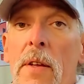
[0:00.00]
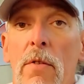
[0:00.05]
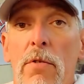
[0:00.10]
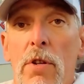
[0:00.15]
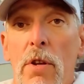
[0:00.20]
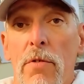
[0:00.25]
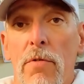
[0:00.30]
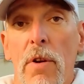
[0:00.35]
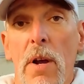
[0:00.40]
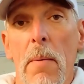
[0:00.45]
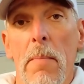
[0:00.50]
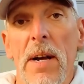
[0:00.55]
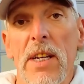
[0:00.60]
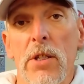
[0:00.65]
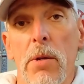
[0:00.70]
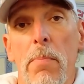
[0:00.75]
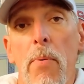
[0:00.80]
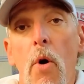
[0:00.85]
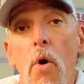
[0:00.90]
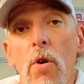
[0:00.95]
Those are three of my
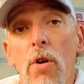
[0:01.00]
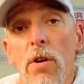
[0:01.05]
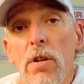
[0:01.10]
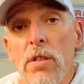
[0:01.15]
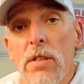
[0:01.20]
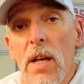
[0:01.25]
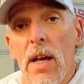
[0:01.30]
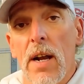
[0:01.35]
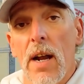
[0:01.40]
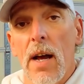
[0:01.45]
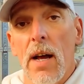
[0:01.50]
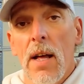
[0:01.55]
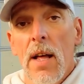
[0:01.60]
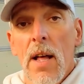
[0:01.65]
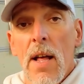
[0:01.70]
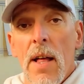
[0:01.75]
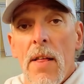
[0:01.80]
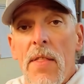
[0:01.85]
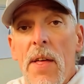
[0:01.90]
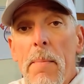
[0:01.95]
supporters
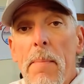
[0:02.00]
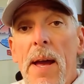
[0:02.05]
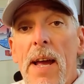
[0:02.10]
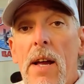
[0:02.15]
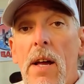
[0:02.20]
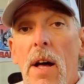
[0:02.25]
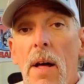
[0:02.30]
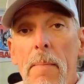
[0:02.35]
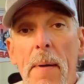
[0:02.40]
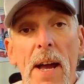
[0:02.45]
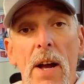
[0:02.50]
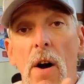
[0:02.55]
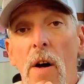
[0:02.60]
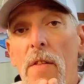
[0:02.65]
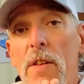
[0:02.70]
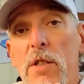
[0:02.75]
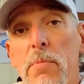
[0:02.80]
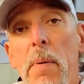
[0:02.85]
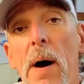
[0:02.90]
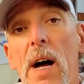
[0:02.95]
that make all
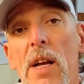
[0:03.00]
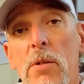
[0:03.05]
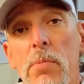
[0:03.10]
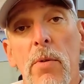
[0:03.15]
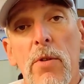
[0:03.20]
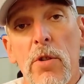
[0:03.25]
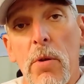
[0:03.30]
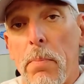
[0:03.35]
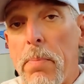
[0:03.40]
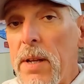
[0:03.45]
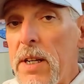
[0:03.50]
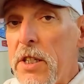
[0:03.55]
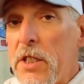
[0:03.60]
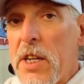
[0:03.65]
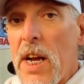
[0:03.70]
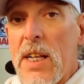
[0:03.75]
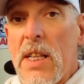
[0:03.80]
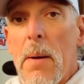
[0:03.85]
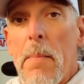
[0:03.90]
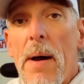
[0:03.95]
this possible, so please
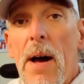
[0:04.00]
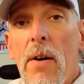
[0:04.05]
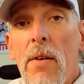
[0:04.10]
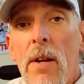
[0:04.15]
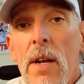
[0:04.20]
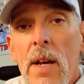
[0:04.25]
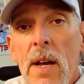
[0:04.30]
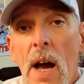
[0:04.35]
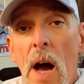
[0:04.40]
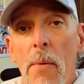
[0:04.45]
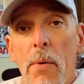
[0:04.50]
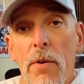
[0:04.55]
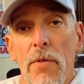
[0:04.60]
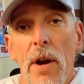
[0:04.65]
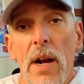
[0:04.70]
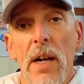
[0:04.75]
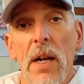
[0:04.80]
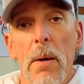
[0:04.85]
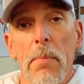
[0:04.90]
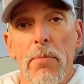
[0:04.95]
check them out. I would
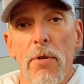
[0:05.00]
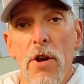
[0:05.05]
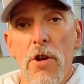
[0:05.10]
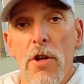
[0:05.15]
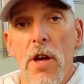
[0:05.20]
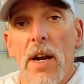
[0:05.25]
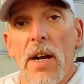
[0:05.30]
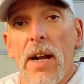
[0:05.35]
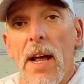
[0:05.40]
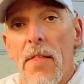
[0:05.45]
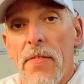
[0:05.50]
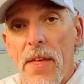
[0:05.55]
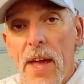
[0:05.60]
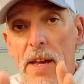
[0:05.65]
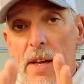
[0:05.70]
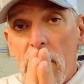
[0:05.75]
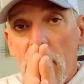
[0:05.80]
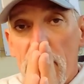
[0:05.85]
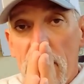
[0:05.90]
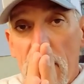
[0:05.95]
greatly appreciate it, and
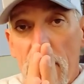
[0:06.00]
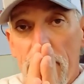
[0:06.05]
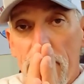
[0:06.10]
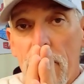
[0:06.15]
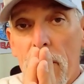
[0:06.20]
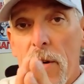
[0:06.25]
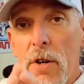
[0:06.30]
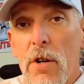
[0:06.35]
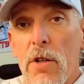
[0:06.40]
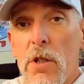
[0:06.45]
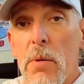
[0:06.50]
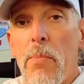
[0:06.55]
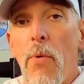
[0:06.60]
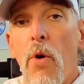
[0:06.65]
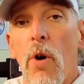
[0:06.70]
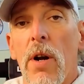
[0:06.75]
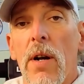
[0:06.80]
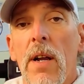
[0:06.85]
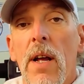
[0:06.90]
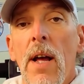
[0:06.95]
thank you to them for your
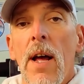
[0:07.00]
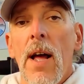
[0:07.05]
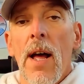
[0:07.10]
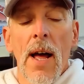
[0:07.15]
support.